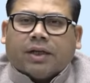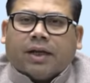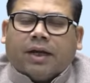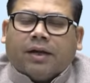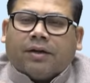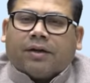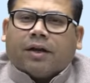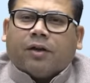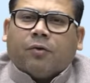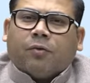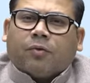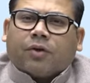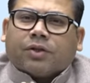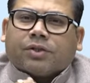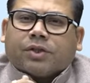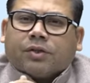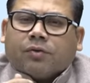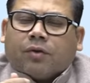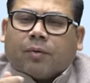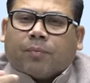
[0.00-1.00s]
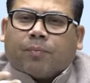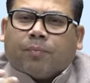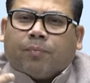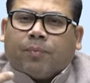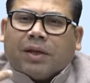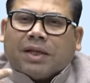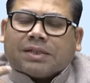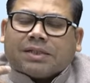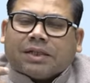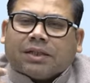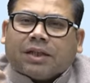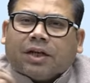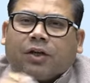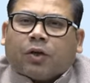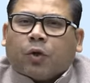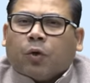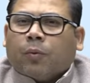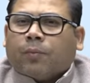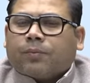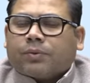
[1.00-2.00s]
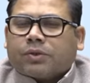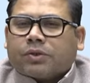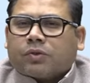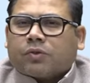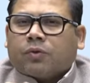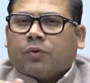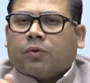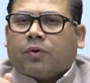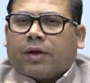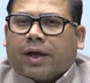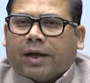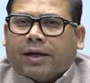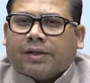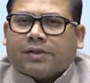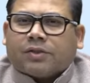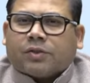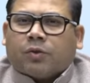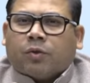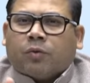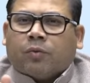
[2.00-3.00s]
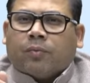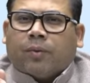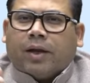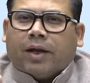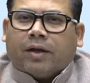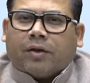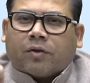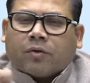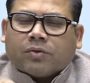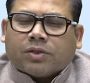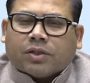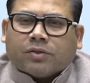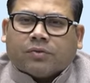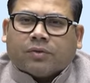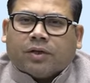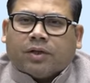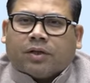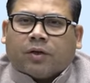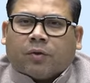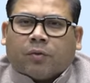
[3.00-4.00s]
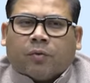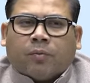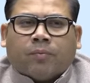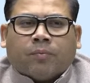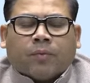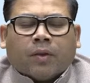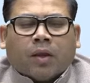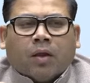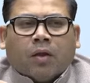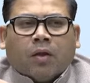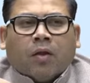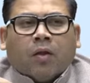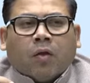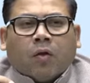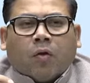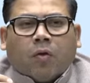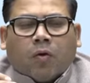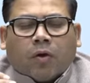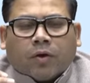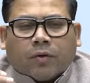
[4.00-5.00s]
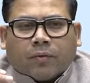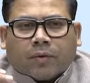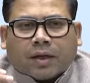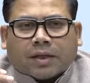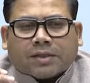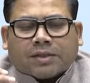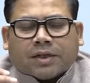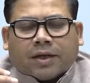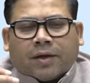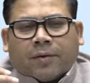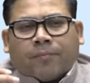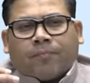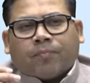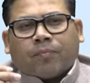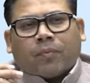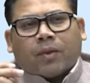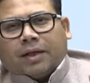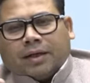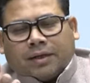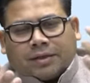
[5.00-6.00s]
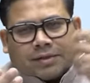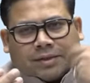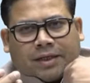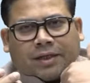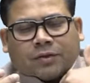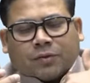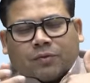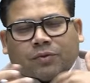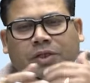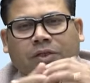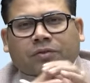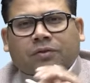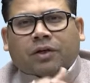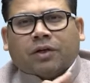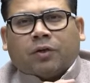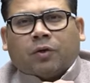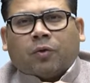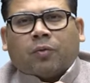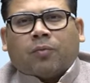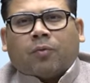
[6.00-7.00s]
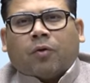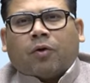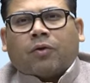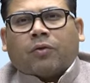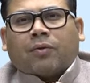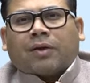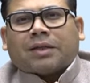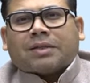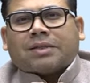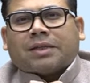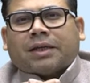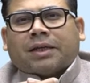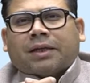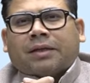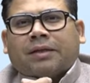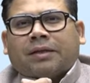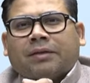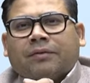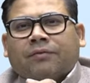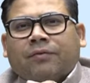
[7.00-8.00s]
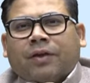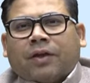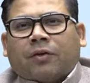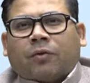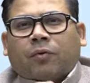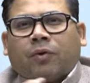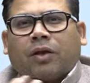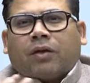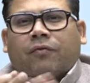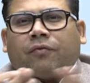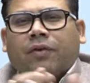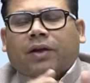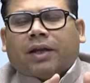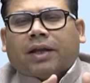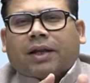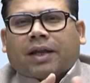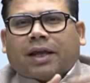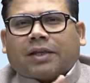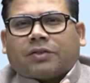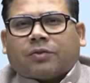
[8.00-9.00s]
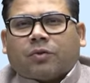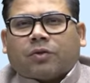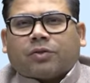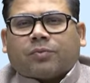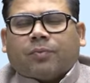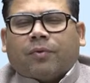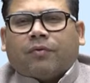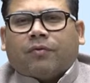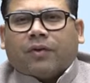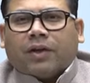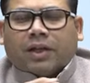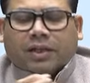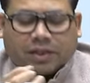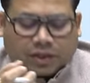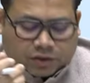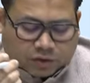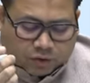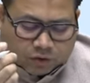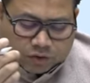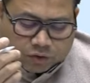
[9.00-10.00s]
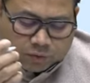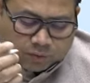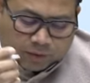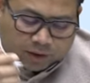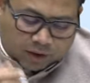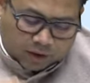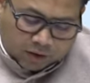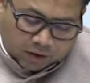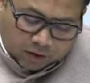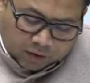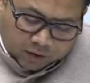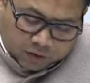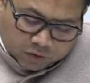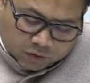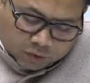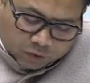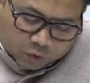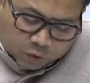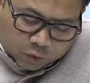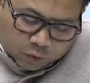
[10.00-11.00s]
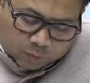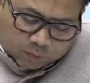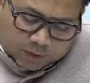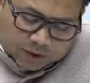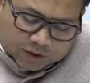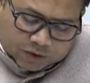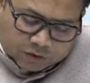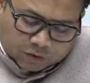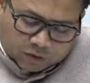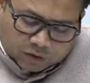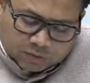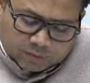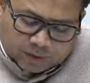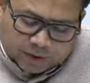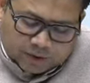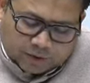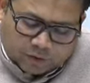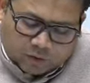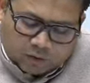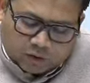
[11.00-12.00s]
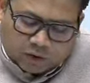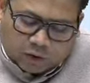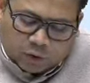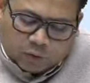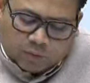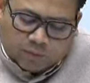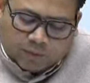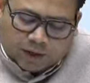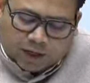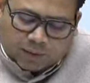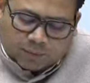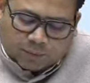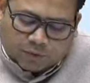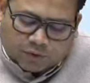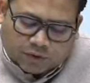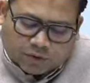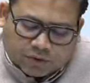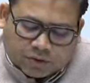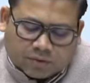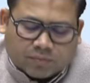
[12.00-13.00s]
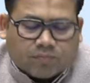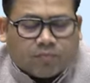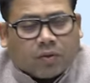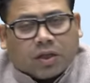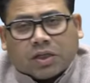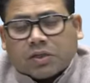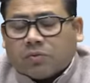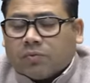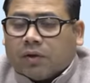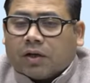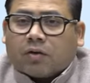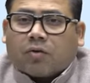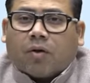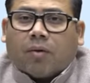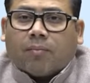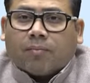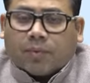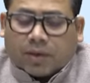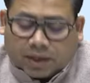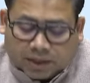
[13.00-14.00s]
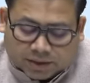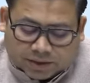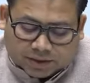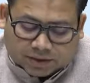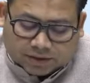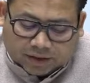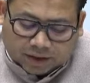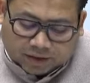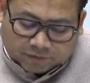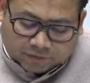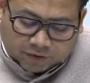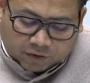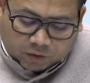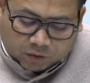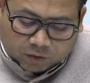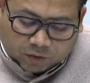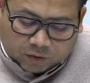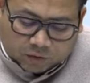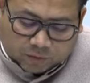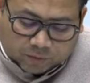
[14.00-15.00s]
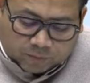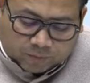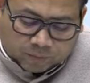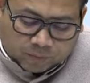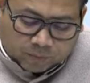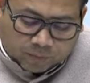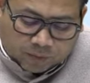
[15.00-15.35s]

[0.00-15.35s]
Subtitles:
In enteral nutrition, you are placing the tubes. So Ryle's tube, enterojejunal tube. Or you can say that is nasojejunal tube. Or you can say we are doing a feeding gastrostomy, feeding jejunostomy. So, tube dislodgement or tube malposition is one complication that we all know.